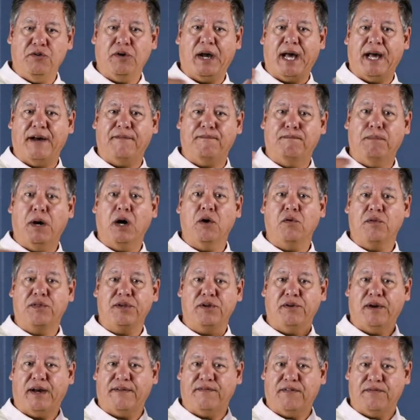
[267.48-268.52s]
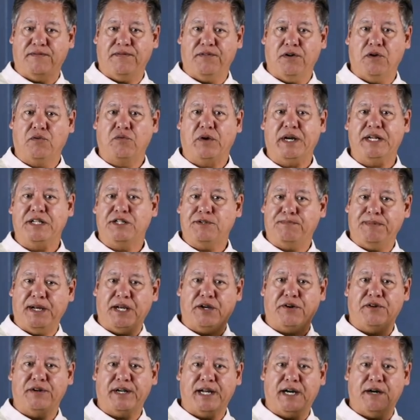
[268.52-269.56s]
You have both. You have a full range
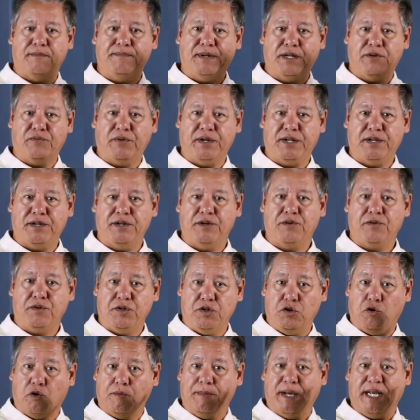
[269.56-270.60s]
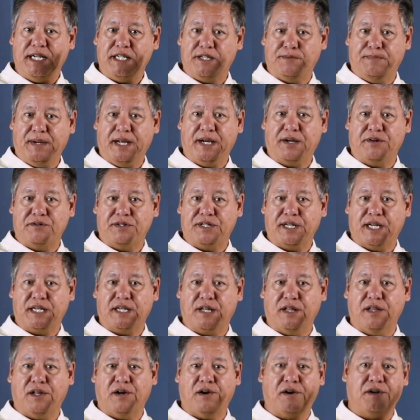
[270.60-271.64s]
speaker now between your main speaker
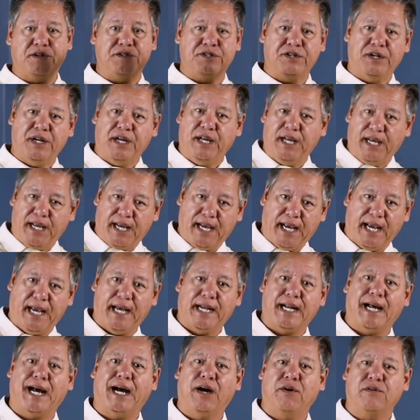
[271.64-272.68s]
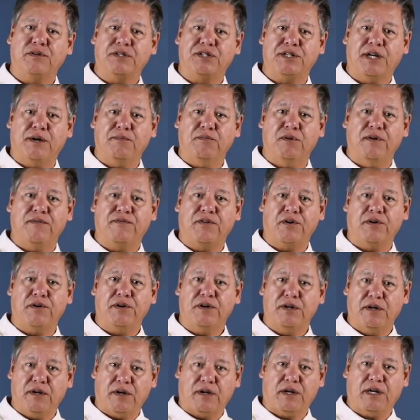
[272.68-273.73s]
set to large and our
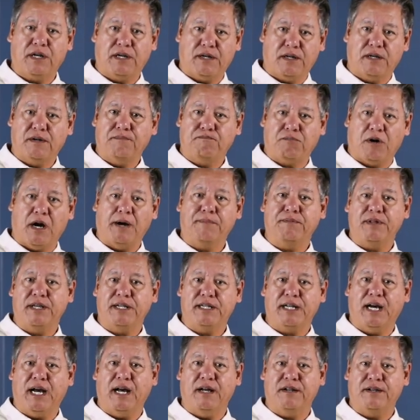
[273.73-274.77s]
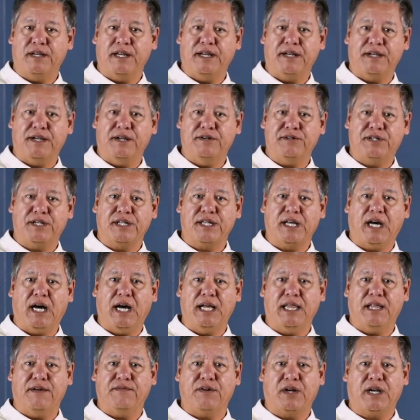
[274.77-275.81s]
subwoofer properly dialed in using the
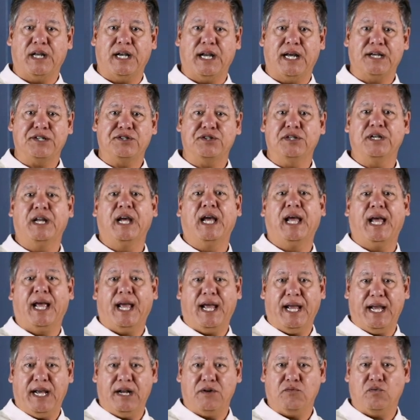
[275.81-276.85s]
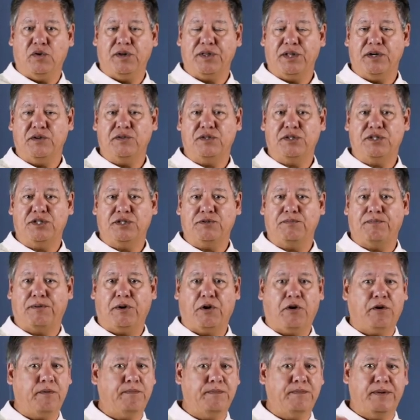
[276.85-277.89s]
high level connection. And when those
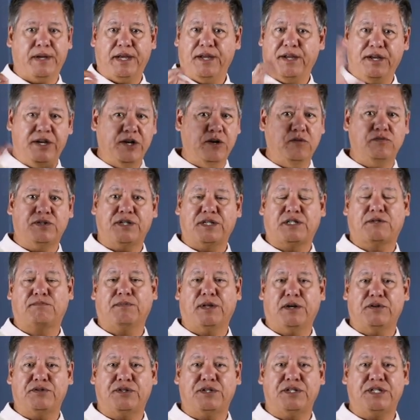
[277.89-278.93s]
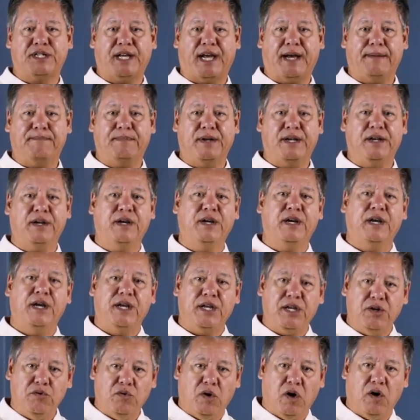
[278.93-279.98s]
superb, huge explosions happen,
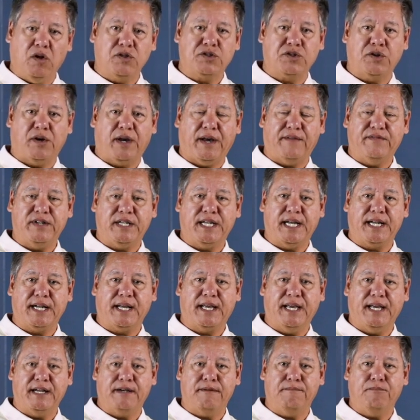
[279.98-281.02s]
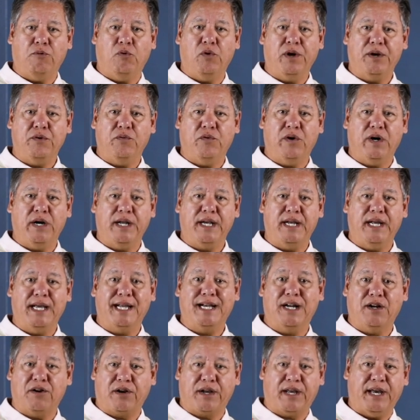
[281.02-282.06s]
you also have a dedicated 0.1.
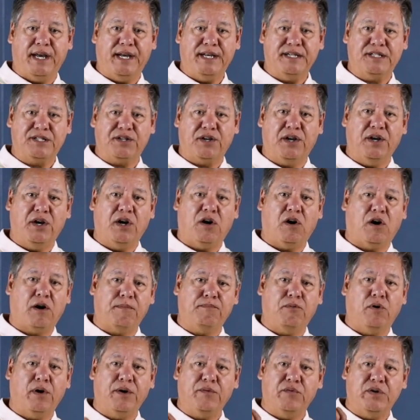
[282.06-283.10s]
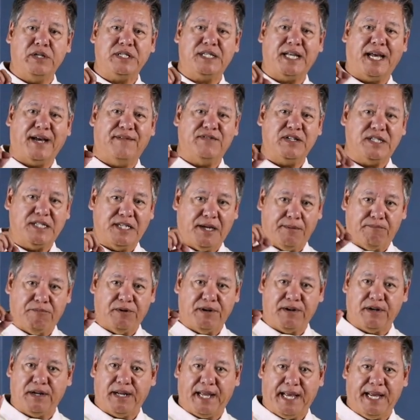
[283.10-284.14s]
In our case, our 0.1s have a
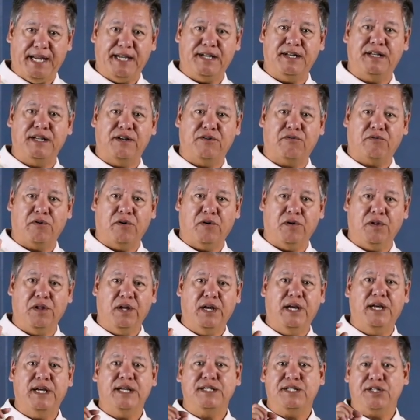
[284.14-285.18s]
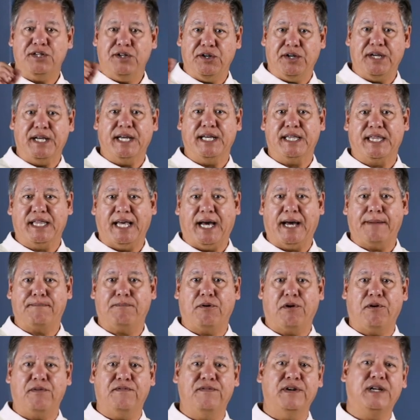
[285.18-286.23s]
separate gain control, so you can get that
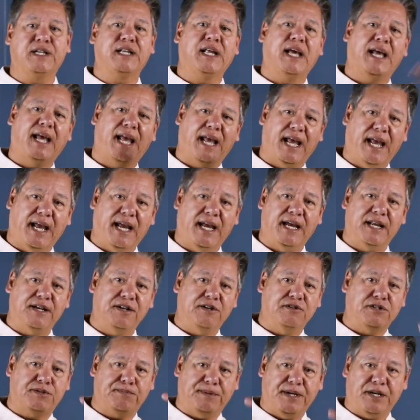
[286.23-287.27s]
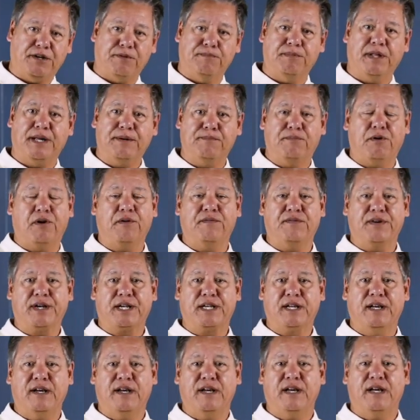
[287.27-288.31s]
perfect and your speaker blend
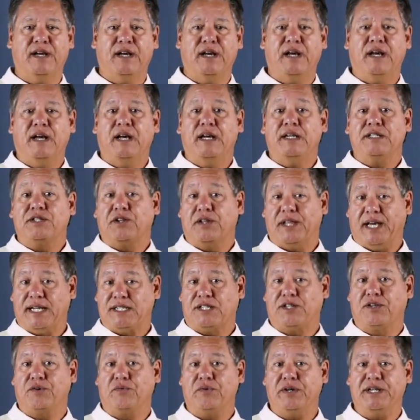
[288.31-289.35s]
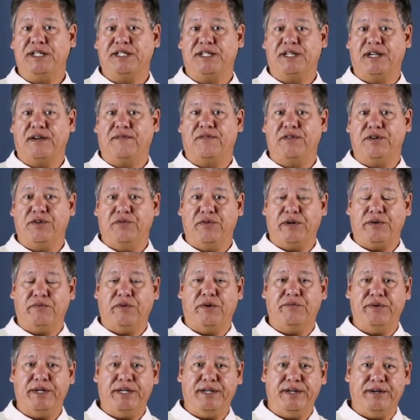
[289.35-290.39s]
perfect. So that's the reasoning for doing
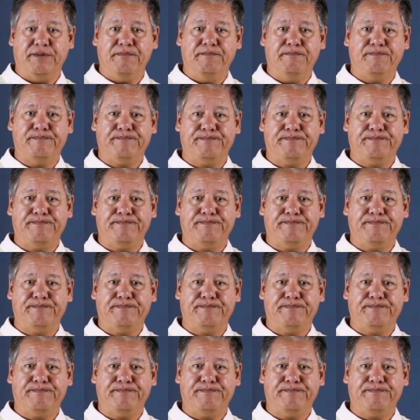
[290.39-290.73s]
what we do.